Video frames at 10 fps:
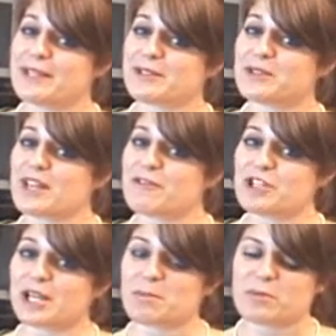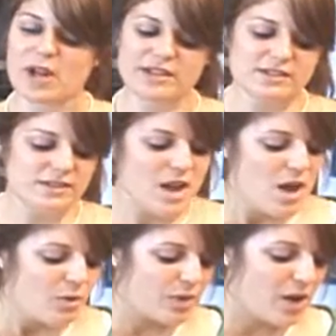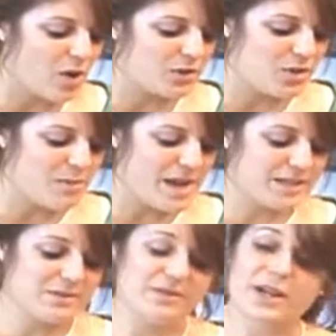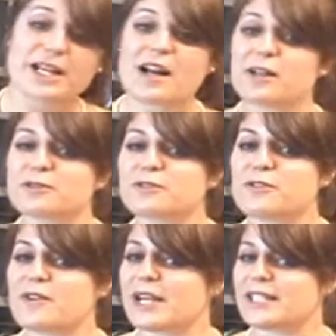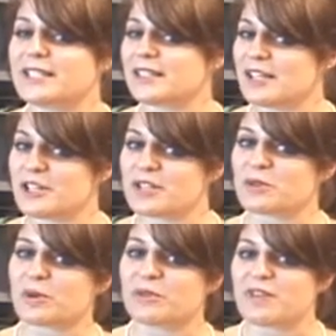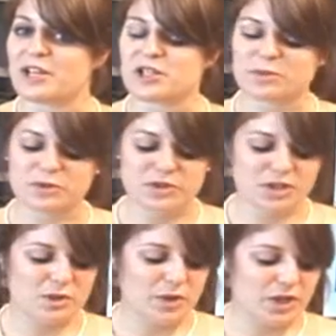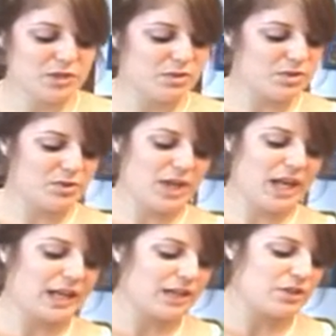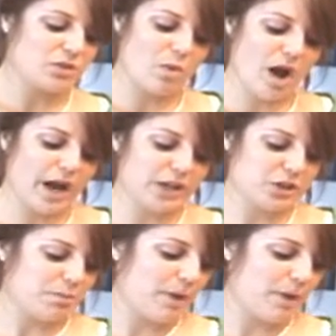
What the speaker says: and basil stuffed chicken breasts. We also made some very colorful, very delicious grilled vegetable skewers with zucchini, squash,